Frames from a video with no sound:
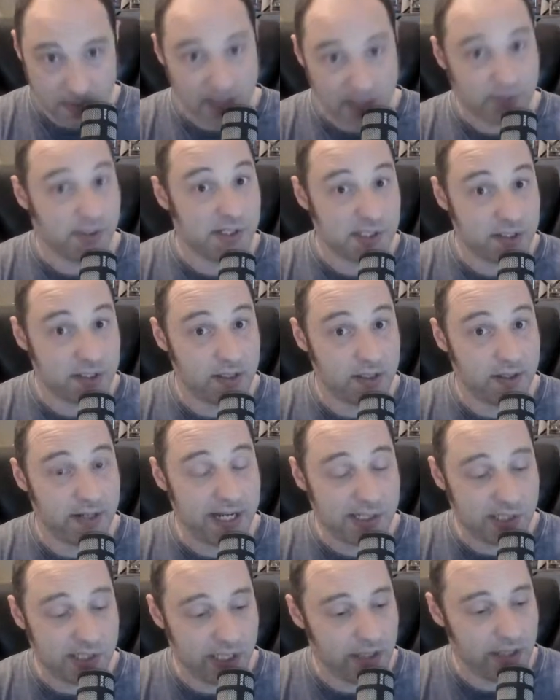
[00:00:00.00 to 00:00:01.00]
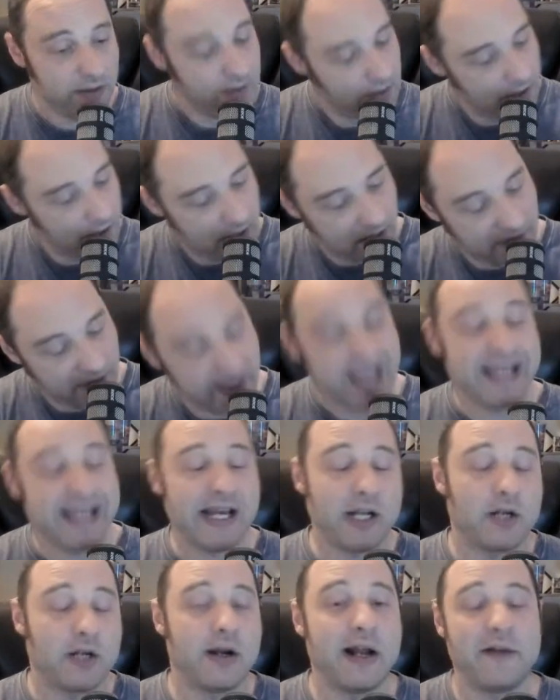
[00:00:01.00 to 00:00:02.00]
as long as they're under 18, they
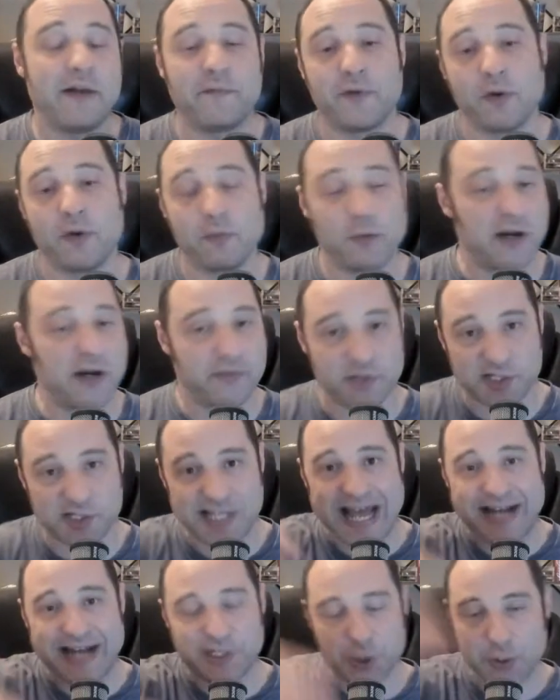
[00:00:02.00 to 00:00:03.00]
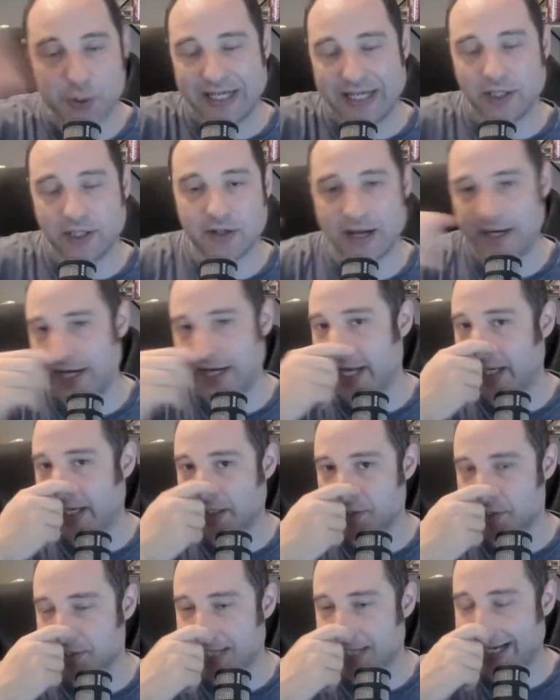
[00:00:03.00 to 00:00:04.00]
get credit for whatever status you get in Crown and
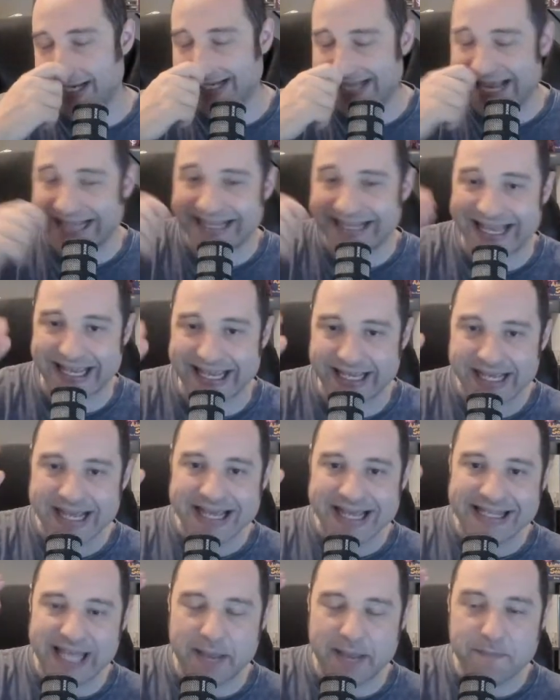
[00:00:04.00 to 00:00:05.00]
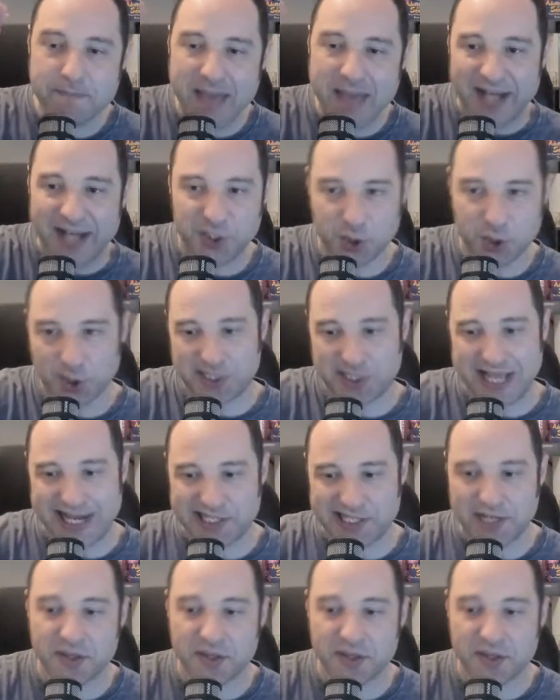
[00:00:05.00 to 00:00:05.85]
Anchor Society, and they match your status.